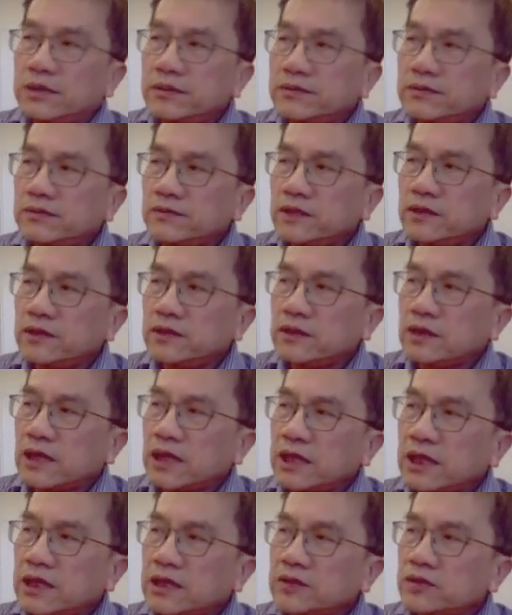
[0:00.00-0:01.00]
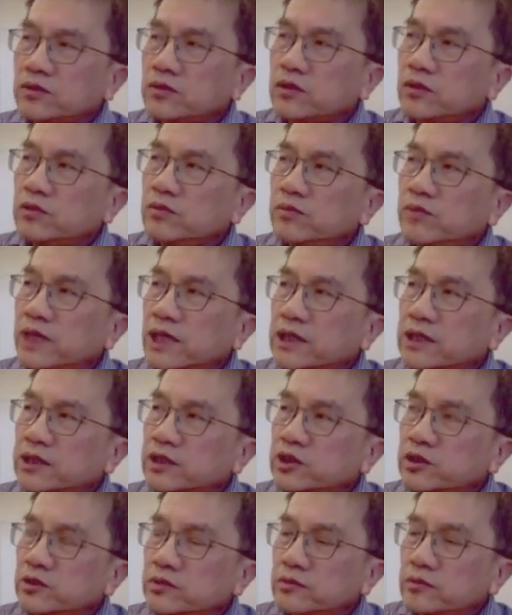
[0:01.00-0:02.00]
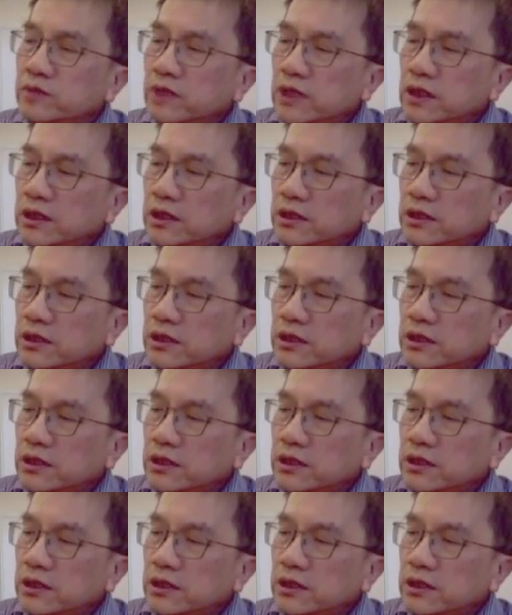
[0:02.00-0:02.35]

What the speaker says: Oh, well, I had to go back to